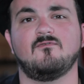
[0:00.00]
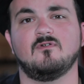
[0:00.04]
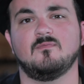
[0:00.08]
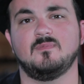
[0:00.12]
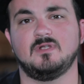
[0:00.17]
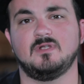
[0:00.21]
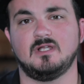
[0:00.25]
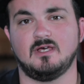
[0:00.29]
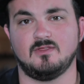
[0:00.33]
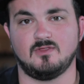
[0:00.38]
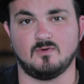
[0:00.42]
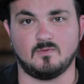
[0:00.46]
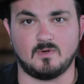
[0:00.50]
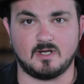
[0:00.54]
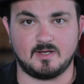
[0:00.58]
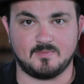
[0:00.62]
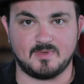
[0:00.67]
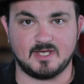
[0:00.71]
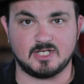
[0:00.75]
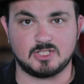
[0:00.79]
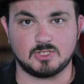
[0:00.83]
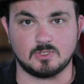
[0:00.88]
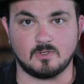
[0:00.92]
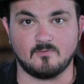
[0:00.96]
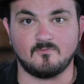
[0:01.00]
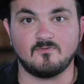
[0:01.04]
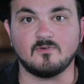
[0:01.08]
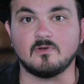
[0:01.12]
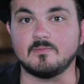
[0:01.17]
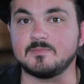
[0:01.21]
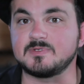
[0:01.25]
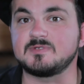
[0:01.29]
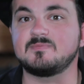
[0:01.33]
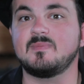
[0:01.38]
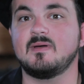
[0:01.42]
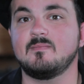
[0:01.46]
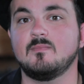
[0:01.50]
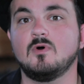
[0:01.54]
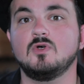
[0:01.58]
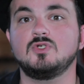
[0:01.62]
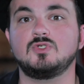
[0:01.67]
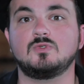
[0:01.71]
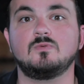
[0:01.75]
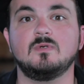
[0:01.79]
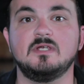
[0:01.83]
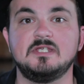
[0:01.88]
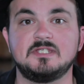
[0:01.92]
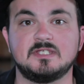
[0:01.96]
from another one of my short films, my most
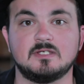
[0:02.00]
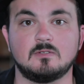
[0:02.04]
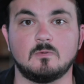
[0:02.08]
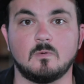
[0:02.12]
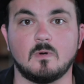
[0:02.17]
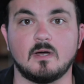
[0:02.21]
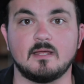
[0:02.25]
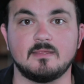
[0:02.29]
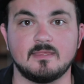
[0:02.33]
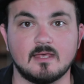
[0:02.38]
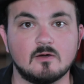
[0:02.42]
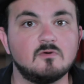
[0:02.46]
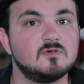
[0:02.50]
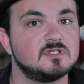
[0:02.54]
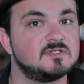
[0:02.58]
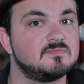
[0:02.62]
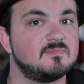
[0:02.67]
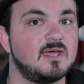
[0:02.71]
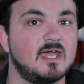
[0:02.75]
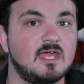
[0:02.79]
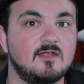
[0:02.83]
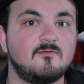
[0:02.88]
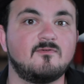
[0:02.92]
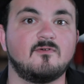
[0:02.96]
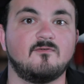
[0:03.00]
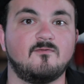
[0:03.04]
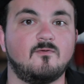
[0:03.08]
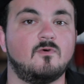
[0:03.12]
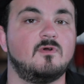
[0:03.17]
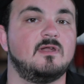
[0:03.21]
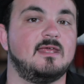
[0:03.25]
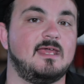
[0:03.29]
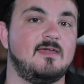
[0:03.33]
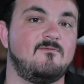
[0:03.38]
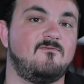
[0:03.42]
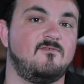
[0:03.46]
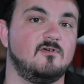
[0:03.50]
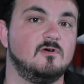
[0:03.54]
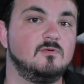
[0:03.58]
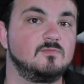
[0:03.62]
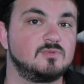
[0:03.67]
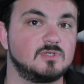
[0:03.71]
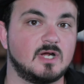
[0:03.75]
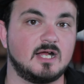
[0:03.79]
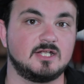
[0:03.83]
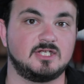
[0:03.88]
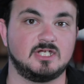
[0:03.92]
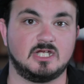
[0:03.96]
recent one that was made for 48 Film
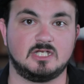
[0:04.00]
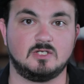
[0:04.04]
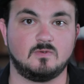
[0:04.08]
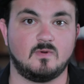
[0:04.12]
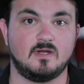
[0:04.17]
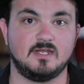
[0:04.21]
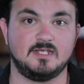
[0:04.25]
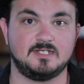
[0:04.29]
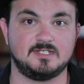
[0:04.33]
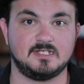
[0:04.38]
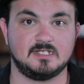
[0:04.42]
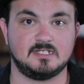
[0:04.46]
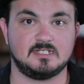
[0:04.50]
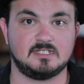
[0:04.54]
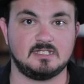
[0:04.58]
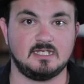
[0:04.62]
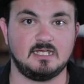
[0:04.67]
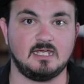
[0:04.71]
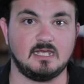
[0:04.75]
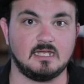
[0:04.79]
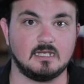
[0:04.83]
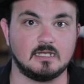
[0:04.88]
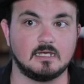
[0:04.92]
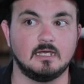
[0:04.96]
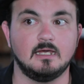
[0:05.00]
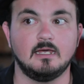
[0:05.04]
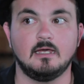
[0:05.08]
Project 2016.